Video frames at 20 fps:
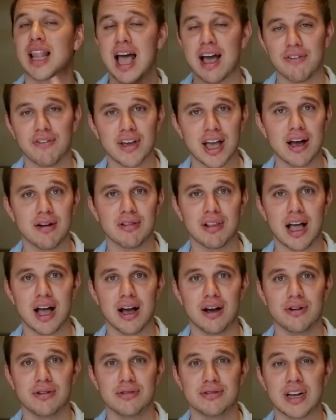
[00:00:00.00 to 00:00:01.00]
laughing out
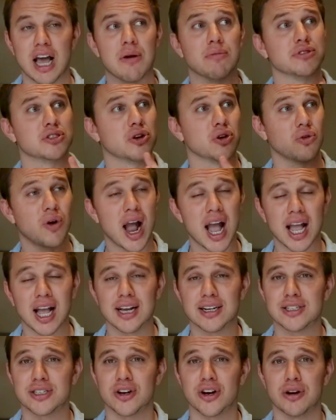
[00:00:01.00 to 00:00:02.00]
loud. I was
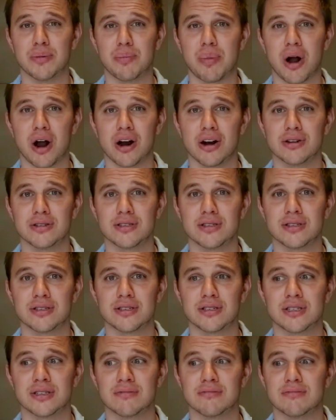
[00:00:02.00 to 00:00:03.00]
crying at certain
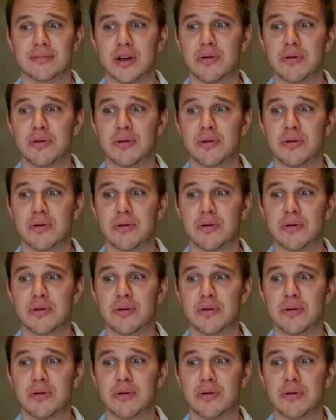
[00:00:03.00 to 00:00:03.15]
parts.